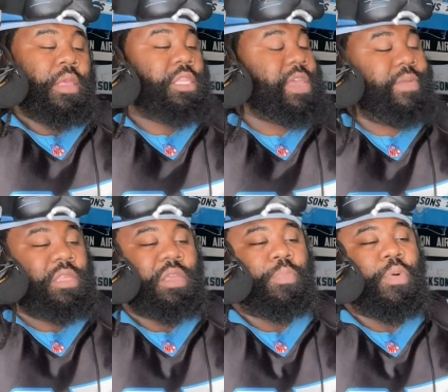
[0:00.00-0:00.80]

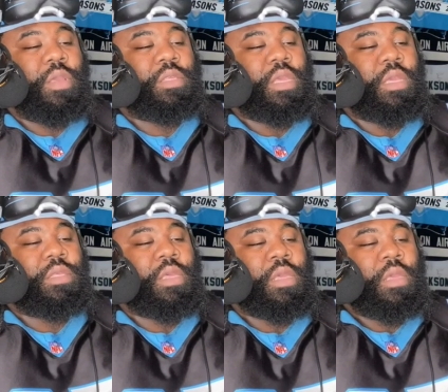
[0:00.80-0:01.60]

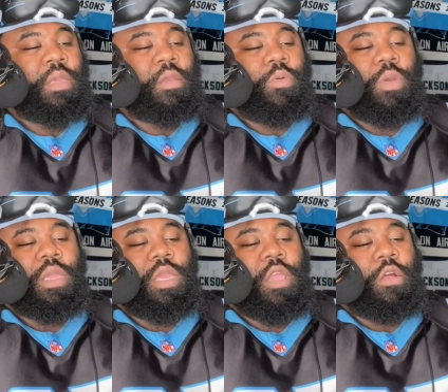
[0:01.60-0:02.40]
76.6
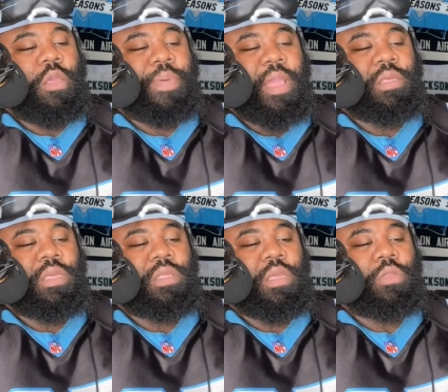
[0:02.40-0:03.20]
Rookie year only played
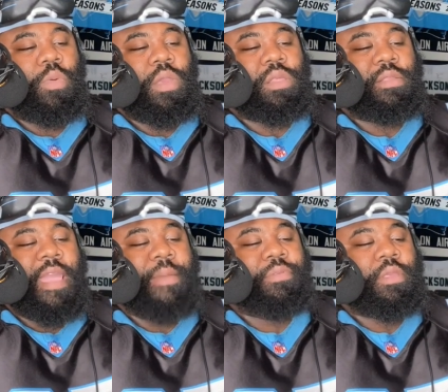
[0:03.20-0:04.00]
63
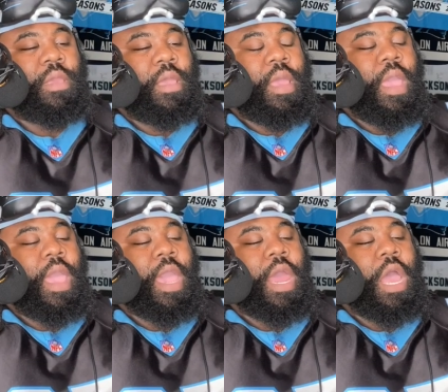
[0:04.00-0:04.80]
snaps
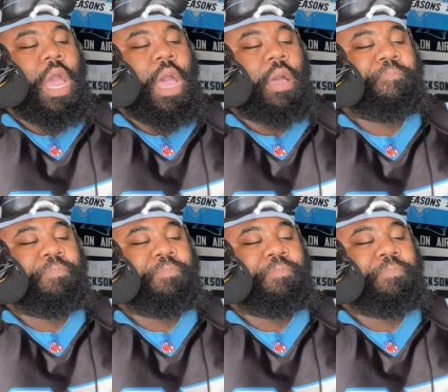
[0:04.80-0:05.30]
and uh,